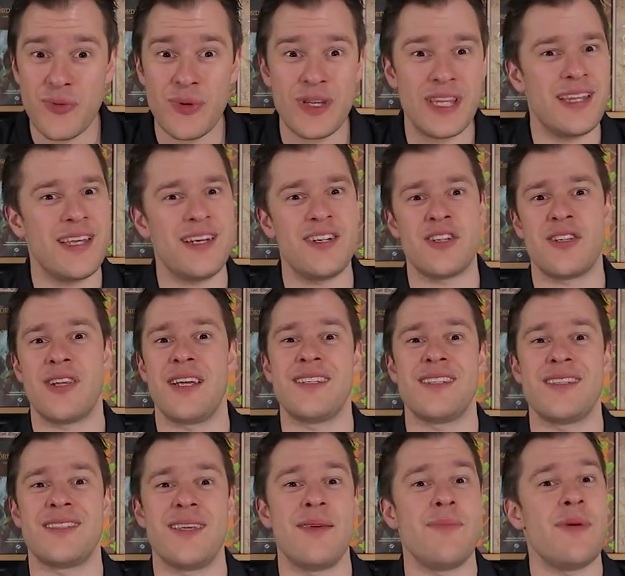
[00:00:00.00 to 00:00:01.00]
or whether they just like
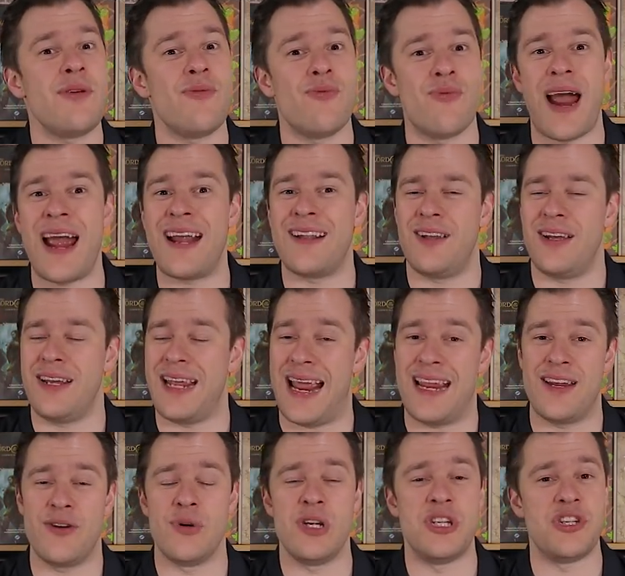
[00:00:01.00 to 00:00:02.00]
to see me rant like
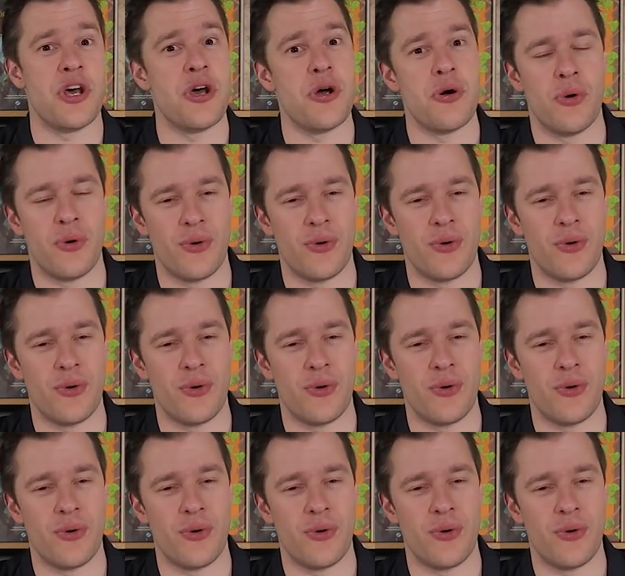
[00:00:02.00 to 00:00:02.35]
Angry Joe